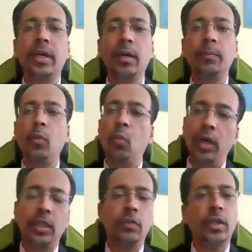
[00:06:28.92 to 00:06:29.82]
pick up
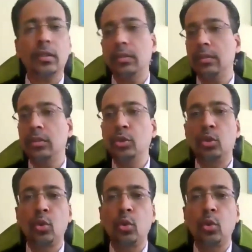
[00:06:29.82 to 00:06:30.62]
whatever you